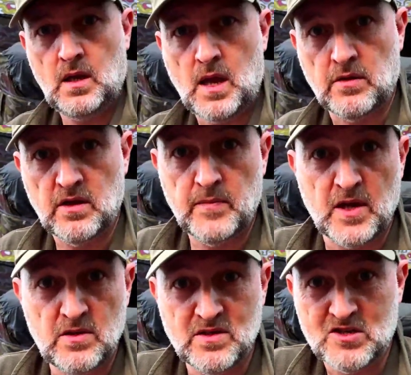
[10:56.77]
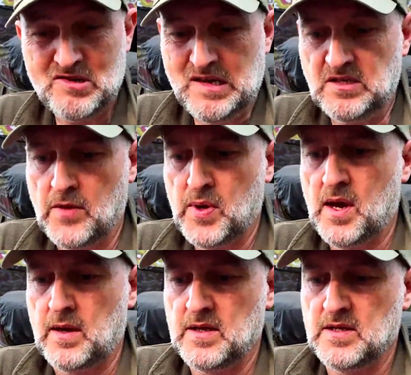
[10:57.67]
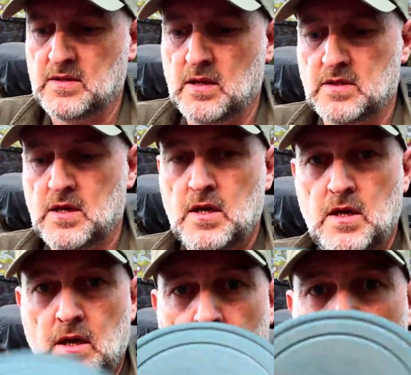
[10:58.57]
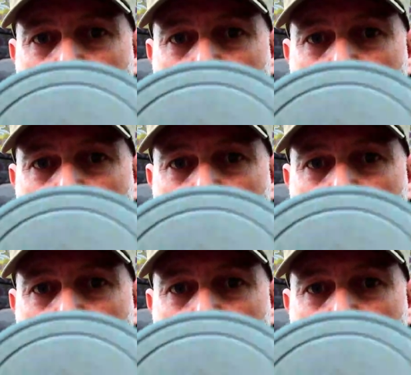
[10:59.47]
Now the good thing about using the Trangia pan is that I